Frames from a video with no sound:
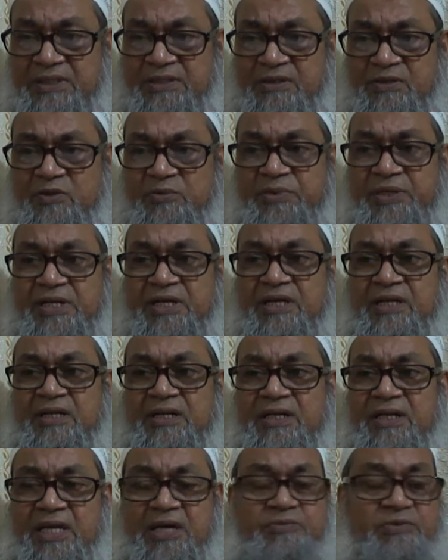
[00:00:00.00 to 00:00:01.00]
luminal
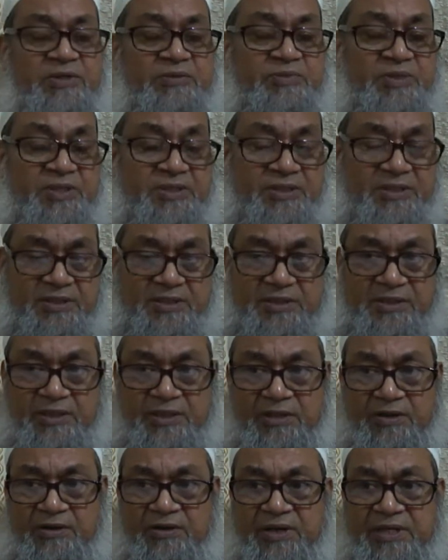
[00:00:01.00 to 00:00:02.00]
amoebiasis
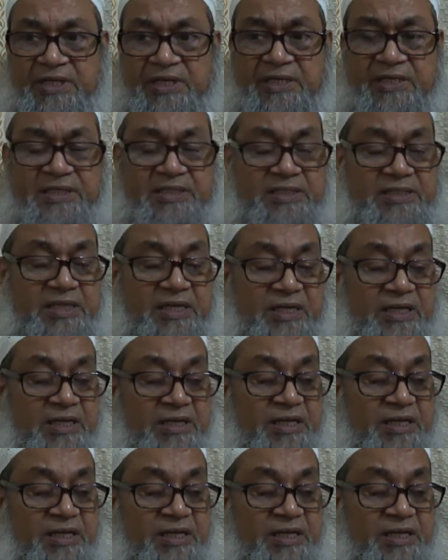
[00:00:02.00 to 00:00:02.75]
or intestinal